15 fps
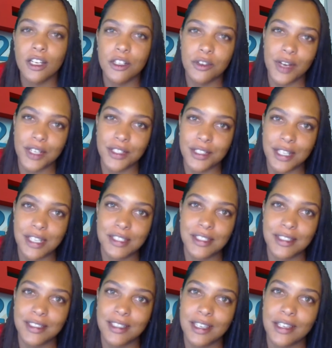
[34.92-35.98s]

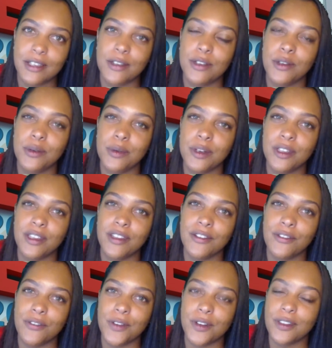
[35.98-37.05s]
Congratulations, Kill. You won the
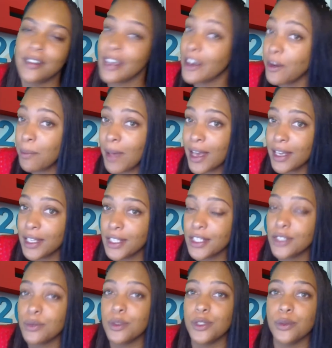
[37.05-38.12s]
first care
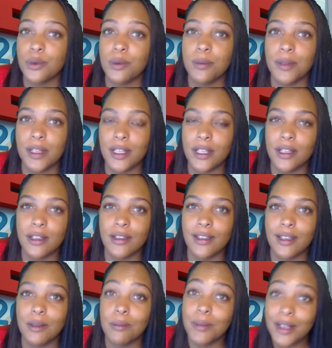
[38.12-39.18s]
package, which will be
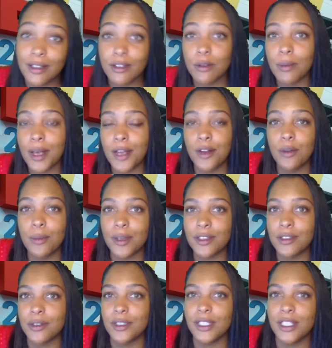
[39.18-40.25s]
the mixer bottle,
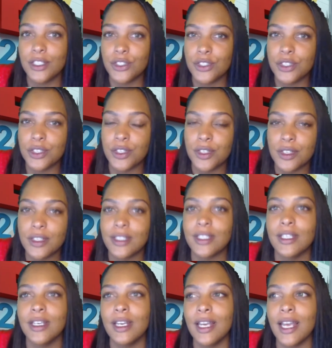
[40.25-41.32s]
mixer t-shirt,
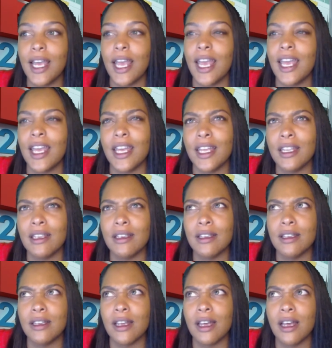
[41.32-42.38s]

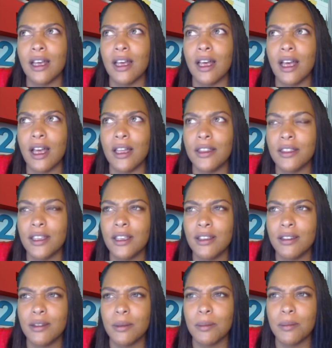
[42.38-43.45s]
and I think
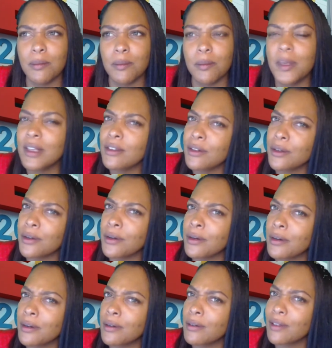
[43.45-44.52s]
some
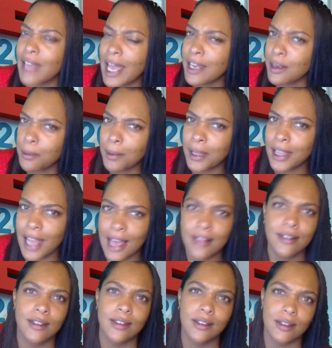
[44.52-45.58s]
mixer light up
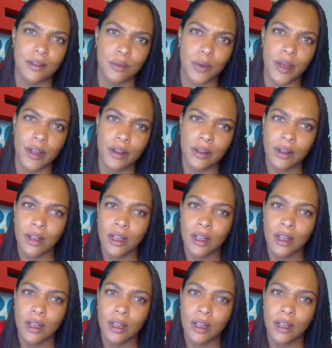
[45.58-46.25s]
glasses as well.